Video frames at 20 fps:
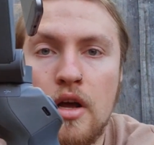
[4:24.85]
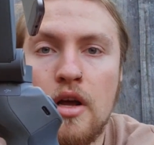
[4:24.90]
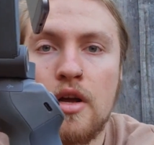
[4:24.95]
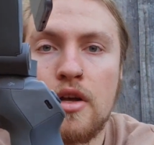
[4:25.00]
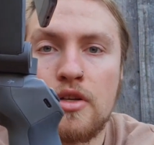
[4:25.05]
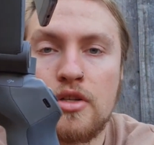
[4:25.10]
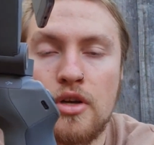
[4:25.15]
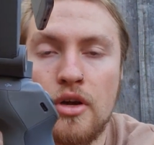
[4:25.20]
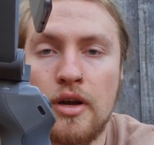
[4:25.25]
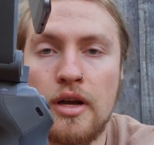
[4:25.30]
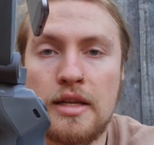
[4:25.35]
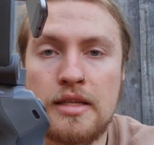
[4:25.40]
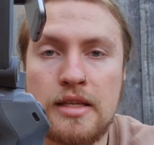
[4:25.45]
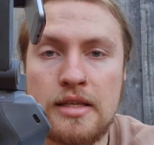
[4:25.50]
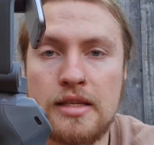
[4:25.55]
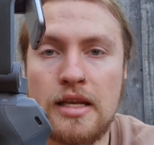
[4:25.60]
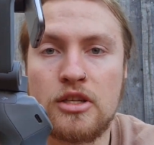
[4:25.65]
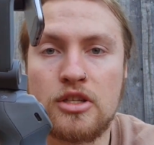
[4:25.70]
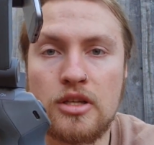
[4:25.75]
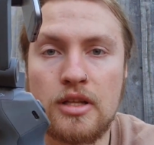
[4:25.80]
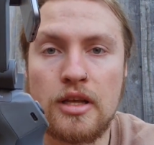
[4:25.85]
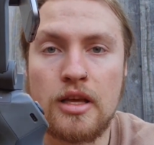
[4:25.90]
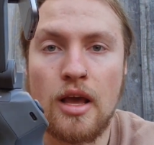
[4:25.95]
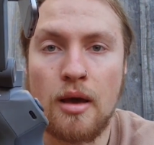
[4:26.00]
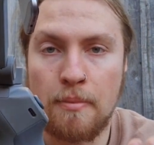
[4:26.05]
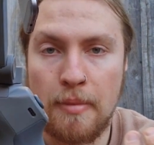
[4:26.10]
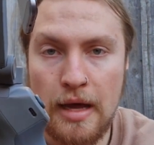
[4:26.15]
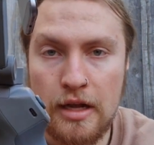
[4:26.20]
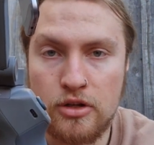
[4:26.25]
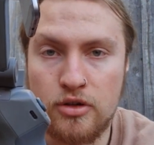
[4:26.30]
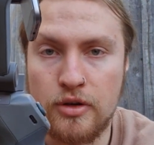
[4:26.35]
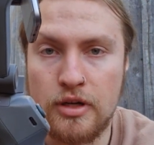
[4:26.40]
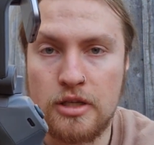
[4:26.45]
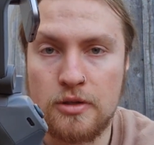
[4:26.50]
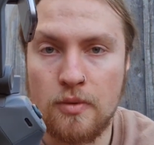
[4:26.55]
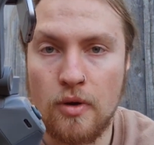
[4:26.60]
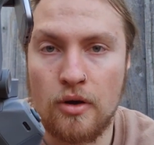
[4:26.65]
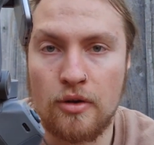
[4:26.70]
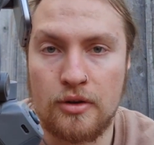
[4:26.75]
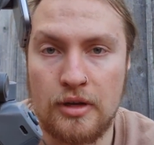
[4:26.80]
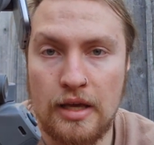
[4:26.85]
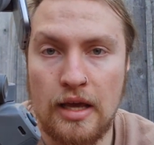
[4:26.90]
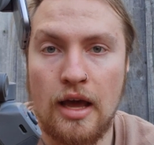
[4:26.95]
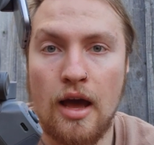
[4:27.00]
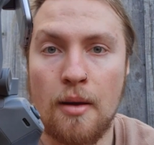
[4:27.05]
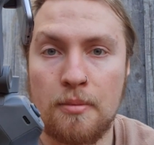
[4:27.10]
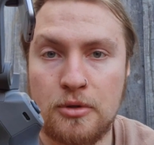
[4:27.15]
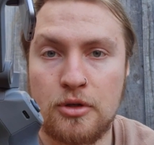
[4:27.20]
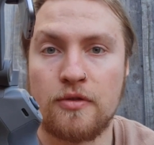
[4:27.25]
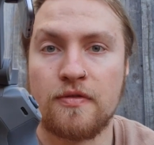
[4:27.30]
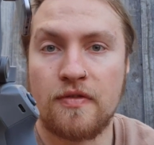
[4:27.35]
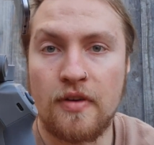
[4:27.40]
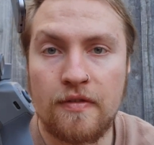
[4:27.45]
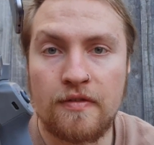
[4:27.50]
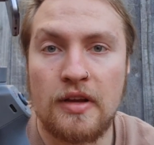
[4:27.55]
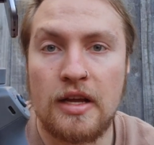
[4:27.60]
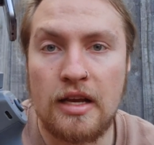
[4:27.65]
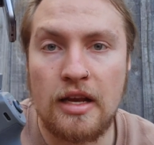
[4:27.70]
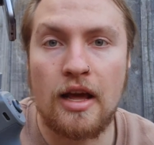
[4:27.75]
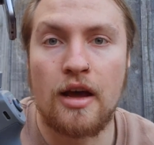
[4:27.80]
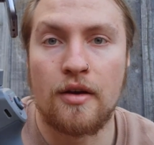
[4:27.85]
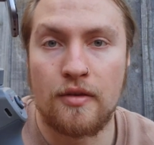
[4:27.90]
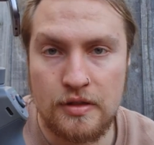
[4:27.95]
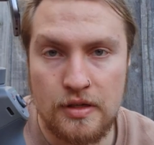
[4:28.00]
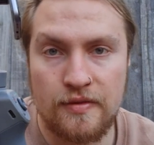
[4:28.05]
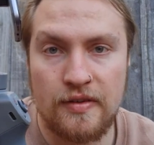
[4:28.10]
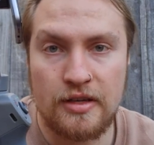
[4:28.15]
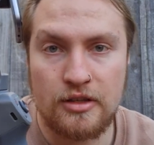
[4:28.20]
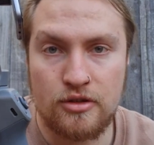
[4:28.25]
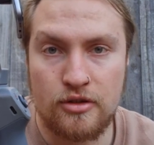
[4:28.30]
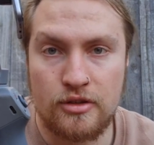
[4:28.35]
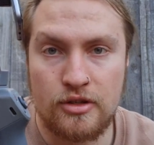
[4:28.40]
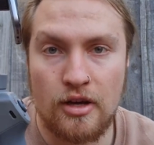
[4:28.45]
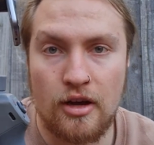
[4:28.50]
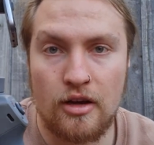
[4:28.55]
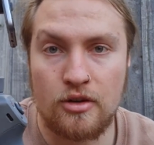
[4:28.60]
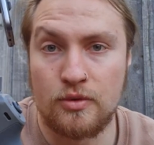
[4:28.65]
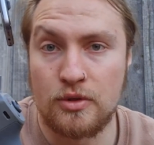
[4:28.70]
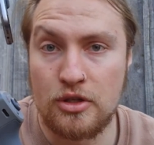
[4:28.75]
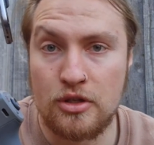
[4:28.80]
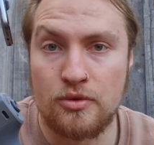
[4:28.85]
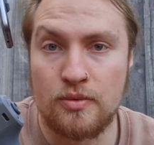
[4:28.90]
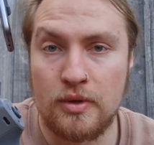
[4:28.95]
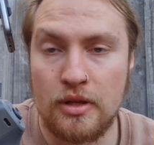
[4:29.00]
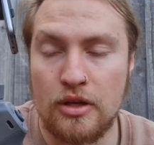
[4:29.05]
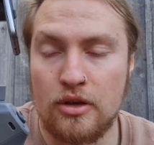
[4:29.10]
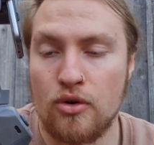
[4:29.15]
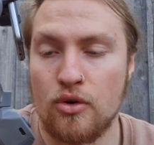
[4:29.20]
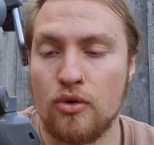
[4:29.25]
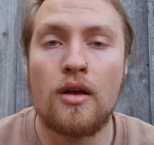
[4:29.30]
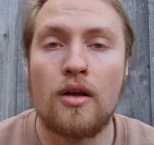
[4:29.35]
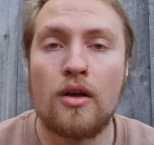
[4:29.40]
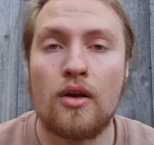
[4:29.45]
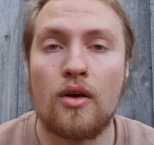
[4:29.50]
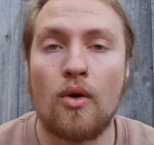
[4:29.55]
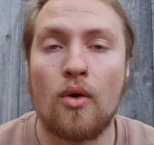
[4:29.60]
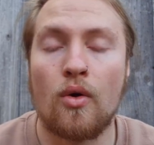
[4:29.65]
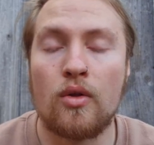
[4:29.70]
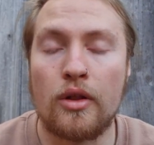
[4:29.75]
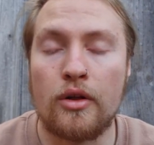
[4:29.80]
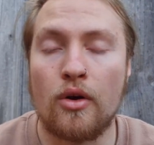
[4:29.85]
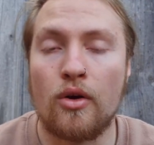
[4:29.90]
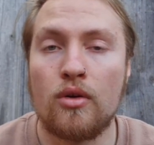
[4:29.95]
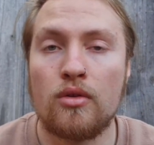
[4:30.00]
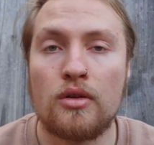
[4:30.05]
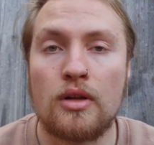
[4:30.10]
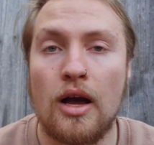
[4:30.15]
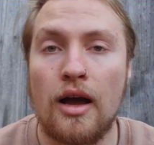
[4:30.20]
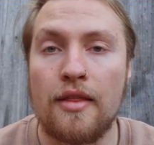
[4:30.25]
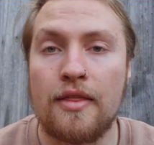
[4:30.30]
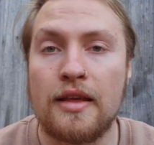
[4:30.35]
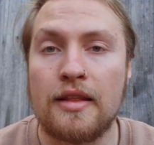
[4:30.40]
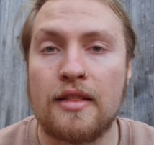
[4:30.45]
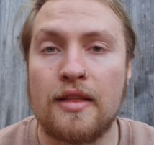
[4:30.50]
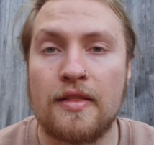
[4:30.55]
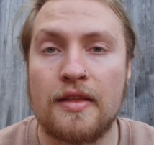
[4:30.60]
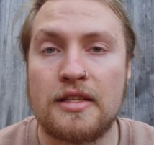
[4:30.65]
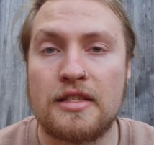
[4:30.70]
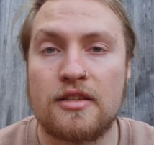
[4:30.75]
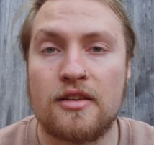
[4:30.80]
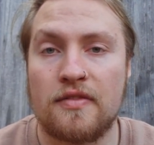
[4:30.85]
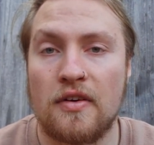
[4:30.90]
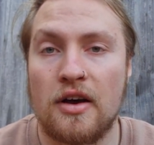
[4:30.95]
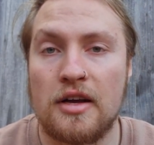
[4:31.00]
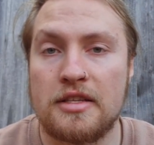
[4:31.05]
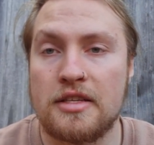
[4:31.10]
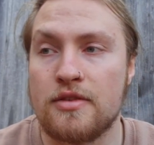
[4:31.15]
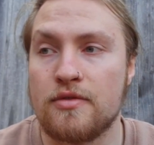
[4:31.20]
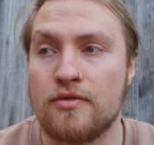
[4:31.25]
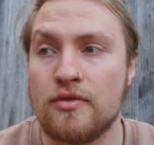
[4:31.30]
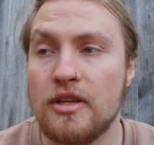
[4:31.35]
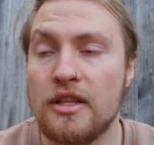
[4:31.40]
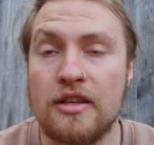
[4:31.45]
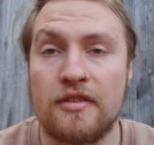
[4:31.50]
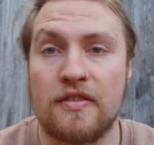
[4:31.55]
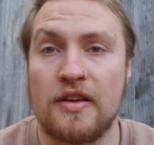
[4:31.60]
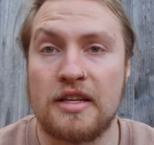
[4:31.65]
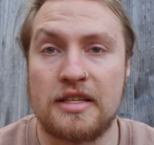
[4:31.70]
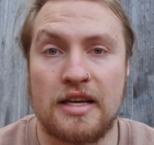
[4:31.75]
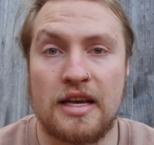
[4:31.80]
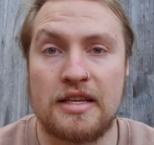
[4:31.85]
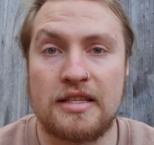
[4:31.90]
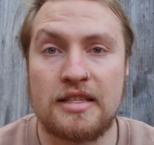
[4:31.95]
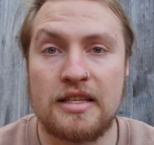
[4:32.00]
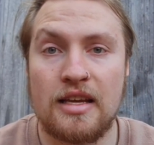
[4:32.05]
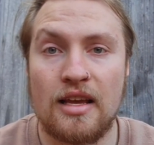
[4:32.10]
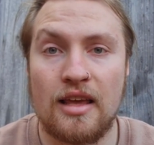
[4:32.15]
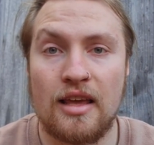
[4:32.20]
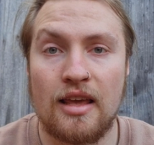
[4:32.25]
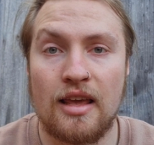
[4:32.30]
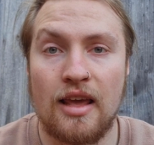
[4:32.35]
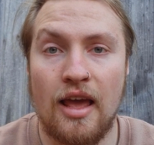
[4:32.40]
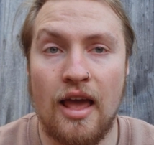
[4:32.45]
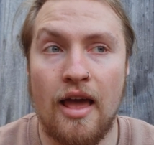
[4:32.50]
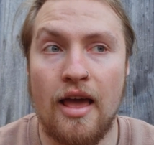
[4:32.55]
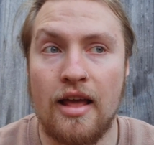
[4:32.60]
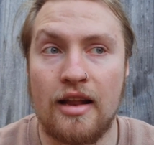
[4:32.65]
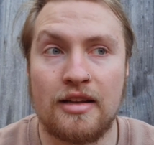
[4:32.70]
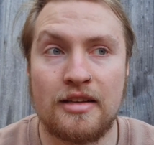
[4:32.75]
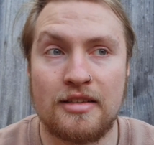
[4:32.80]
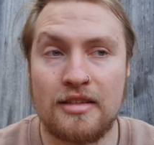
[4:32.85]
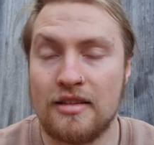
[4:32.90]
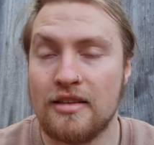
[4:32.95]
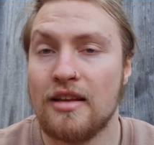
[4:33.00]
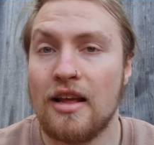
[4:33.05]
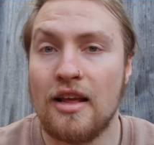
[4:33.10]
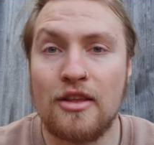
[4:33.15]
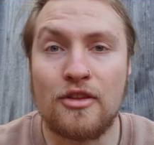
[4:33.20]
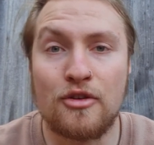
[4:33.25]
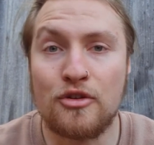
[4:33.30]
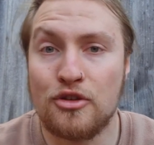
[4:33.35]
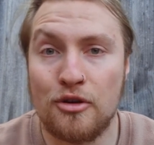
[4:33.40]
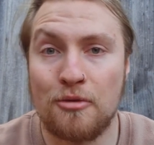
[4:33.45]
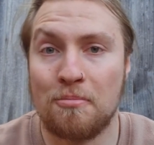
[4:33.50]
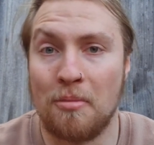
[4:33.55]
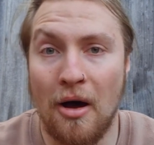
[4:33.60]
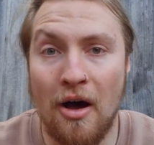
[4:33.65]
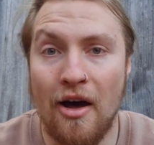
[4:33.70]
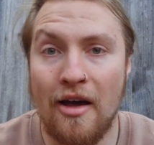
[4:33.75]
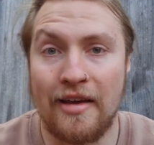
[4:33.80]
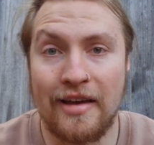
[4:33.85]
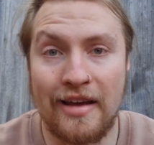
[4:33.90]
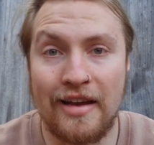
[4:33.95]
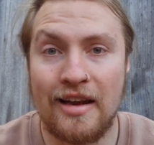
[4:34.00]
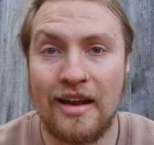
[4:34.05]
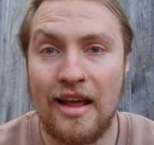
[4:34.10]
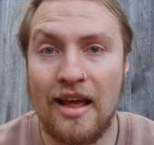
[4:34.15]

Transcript: So it's essentially a battery as well to get up to 15 hours of extra charge, which is really cool. All in all, I think that this device is really fantastic and you should buy it.